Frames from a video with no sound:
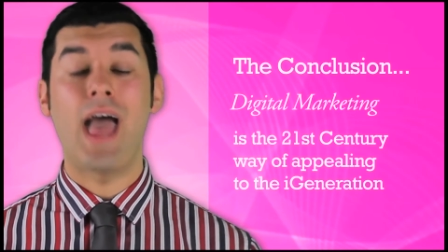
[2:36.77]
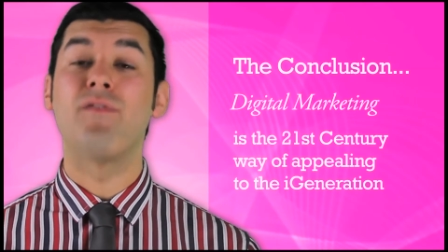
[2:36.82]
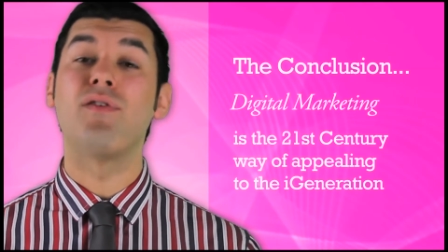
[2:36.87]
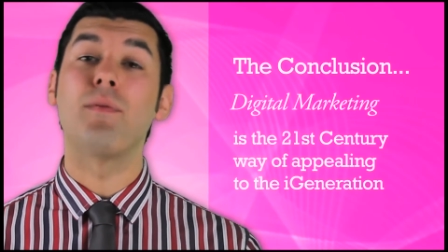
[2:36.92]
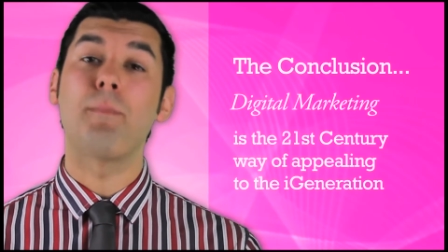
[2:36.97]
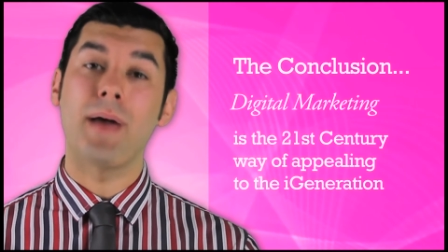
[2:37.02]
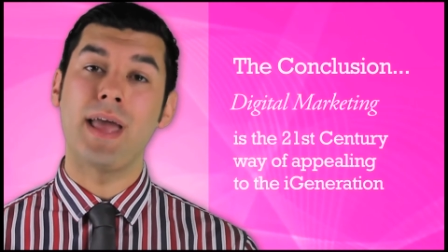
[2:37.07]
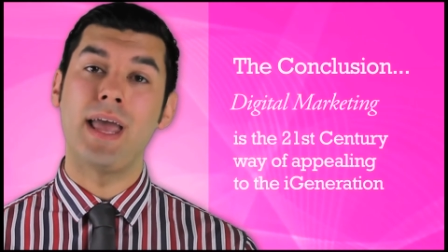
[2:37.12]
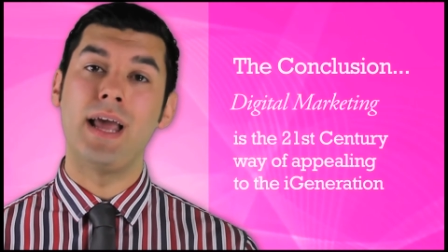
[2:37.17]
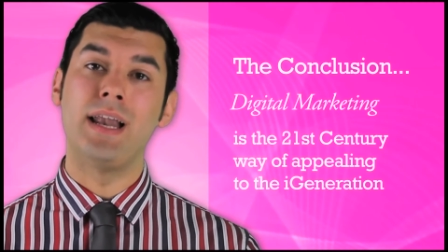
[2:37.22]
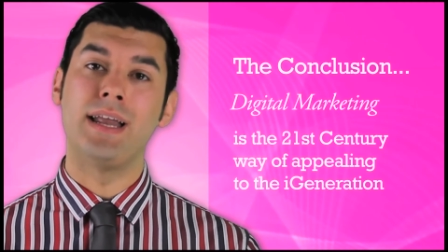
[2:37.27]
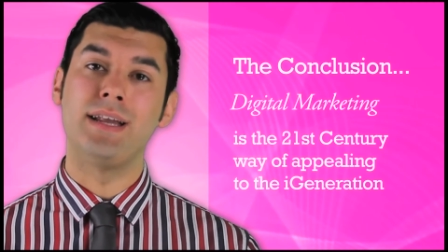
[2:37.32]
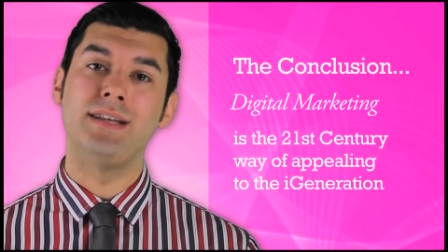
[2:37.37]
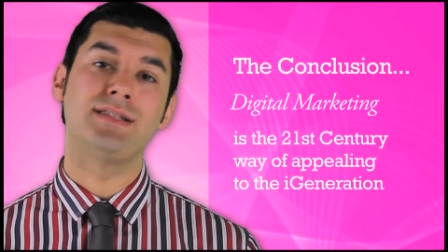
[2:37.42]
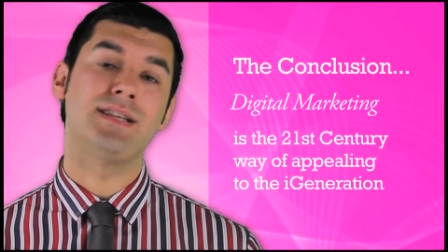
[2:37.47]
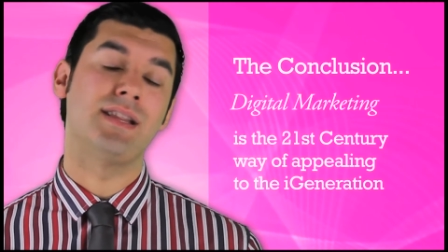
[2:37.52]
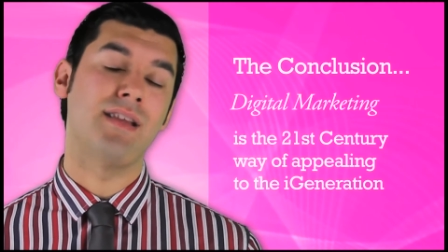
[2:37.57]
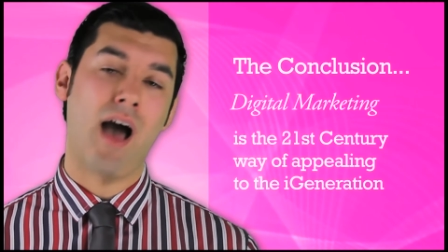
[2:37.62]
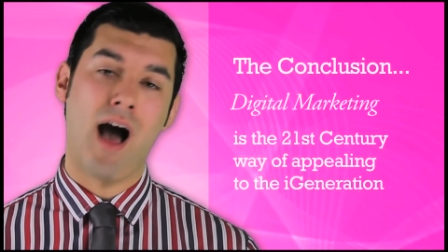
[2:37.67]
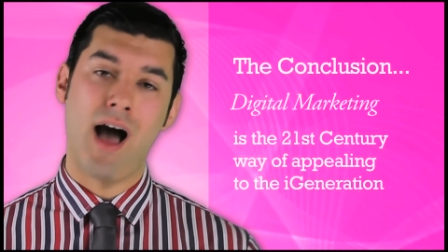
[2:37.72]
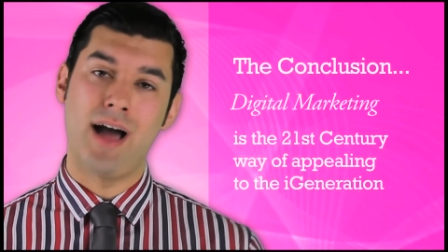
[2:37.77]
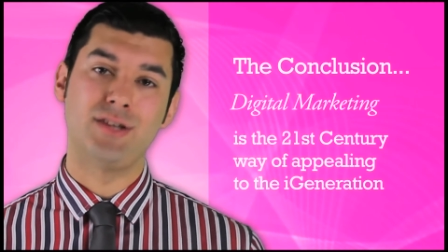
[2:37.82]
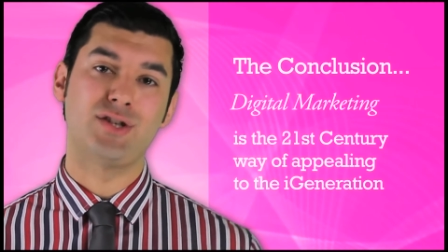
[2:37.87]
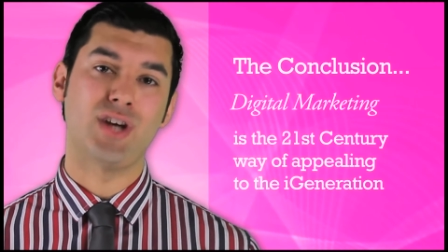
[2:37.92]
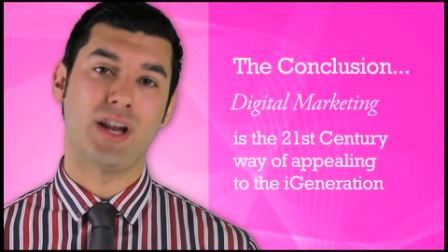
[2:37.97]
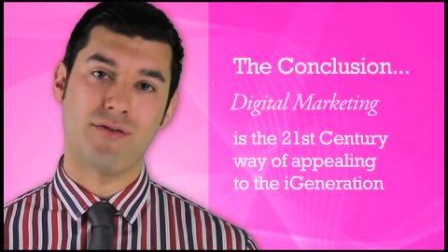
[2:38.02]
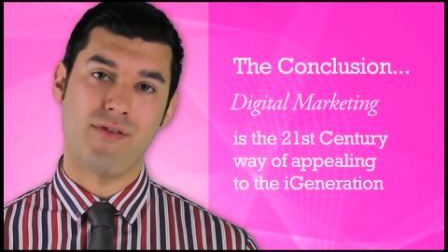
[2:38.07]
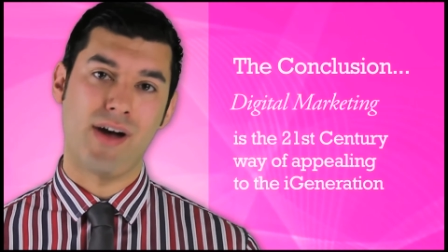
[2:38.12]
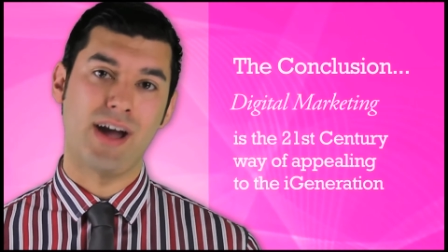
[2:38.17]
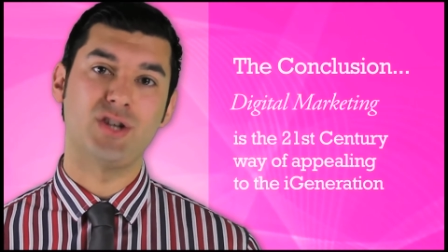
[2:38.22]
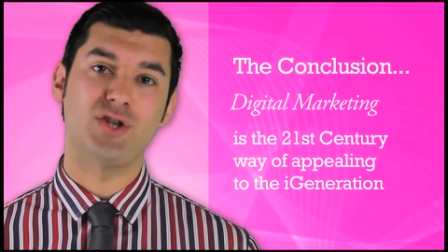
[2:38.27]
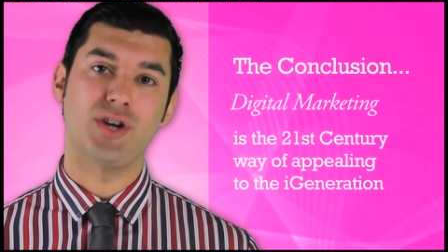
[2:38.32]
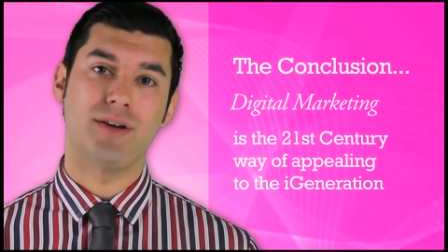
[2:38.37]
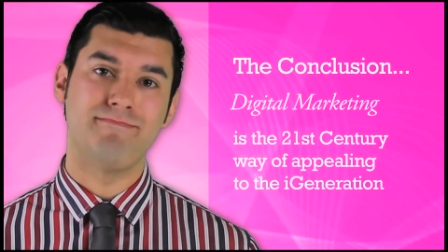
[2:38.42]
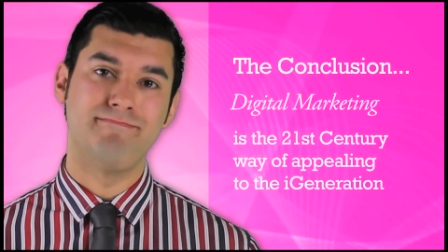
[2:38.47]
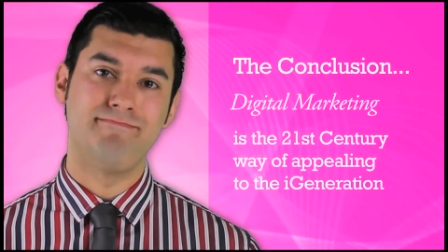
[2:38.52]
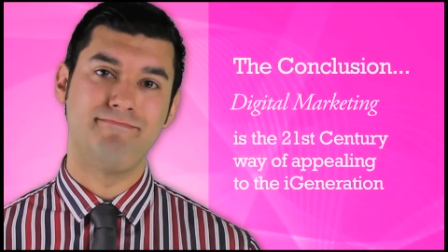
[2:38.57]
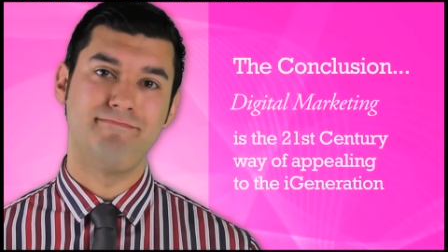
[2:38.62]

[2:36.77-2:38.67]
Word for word: of appealing to the I generation.